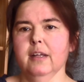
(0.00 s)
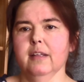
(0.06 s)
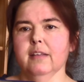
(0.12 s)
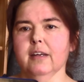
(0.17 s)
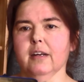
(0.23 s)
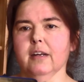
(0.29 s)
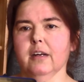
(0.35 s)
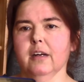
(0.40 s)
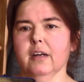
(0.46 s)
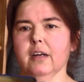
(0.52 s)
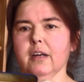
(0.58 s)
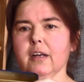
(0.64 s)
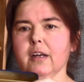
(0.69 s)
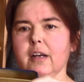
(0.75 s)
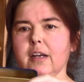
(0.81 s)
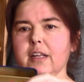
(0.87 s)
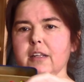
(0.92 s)
There are
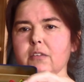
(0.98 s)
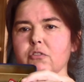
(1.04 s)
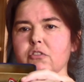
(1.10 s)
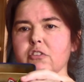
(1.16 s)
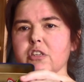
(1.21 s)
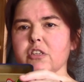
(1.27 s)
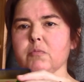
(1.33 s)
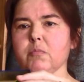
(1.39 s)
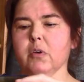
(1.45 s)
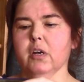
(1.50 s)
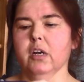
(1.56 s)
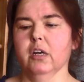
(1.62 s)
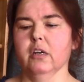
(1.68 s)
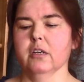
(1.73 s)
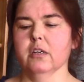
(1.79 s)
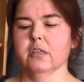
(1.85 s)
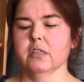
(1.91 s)
little stitch
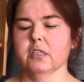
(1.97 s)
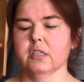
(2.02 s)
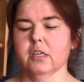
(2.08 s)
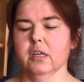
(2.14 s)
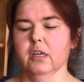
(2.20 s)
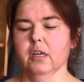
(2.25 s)
markers,